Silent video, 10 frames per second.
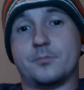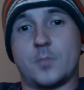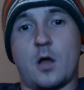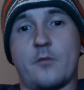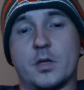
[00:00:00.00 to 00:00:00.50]

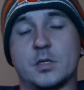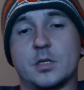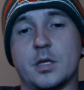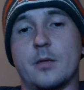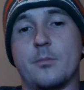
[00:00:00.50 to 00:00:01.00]

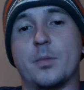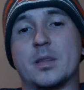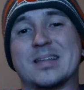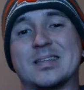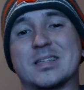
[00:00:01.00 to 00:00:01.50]
obviously, but
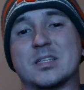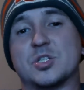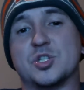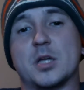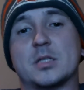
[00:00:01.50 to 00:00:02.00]
that doesn't
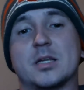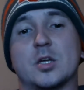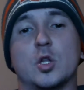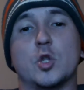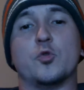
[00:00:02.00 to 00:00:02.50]
just
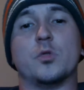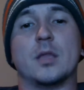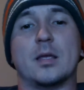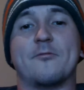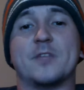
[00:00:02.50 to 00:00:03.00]
include
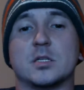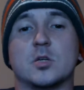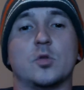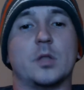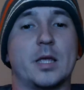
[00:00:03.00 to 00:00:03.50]
the
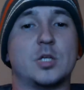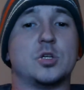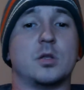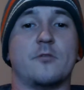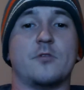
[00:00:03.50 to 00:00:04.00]
physical
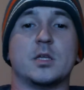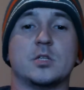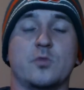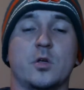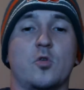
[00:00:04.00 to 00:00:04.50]
nation of
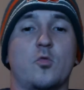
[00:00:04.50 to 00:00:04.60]
Israel,